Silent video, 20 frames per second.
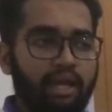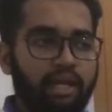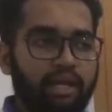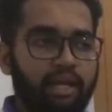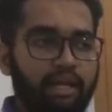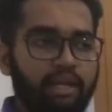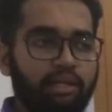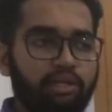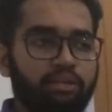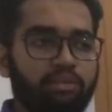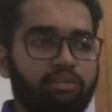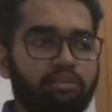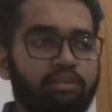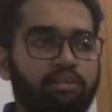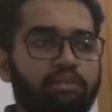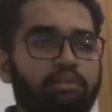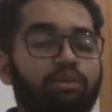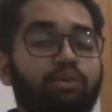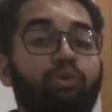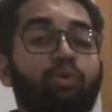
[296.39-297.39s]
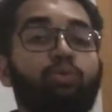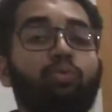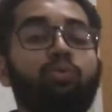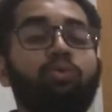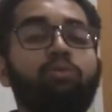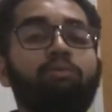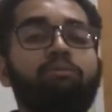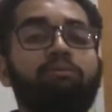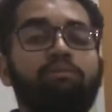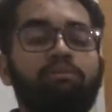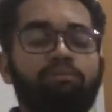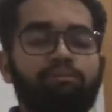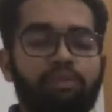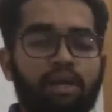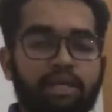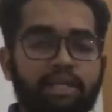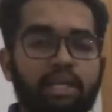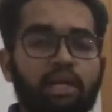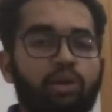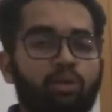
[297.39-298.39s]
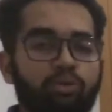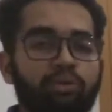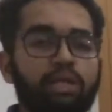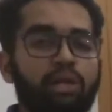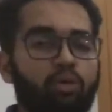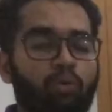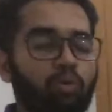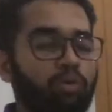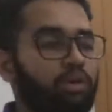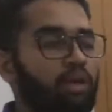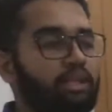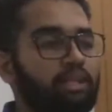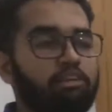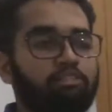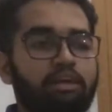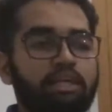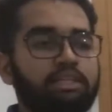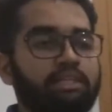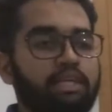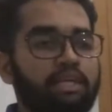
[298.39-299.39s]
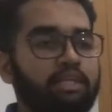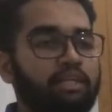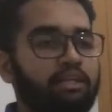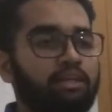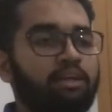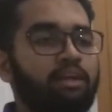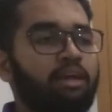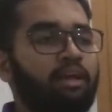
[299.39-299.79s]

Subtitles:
can do practical on their own, otherwise they